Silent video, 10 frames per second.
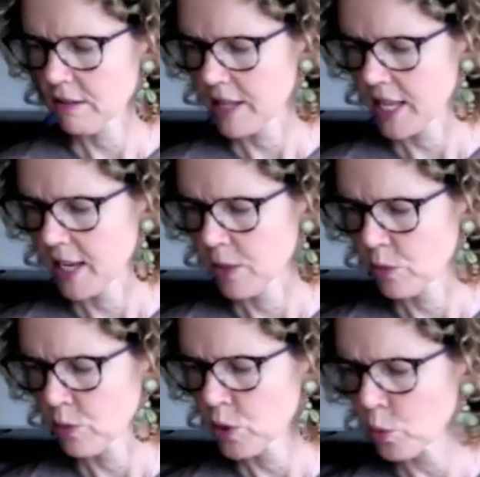then,
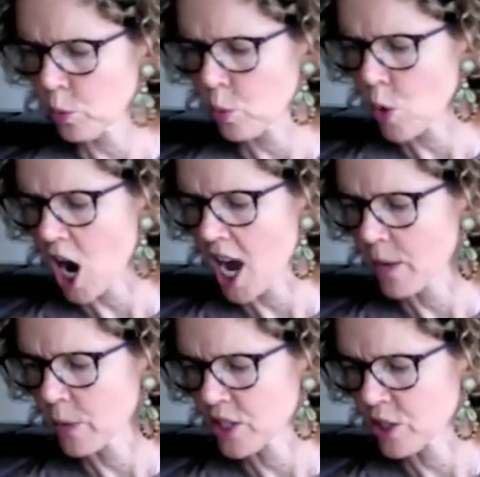why
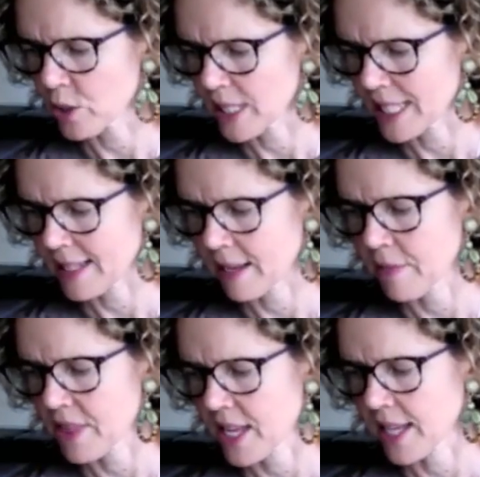we're doing
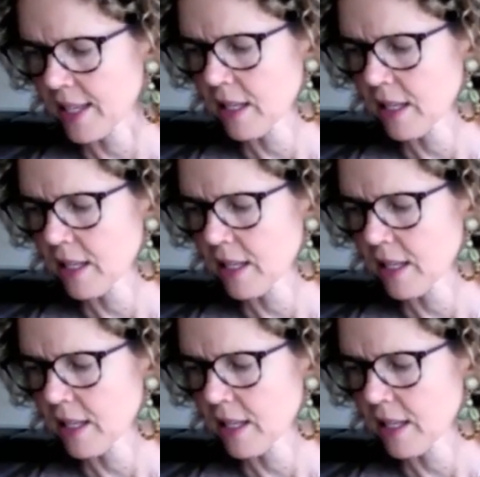something.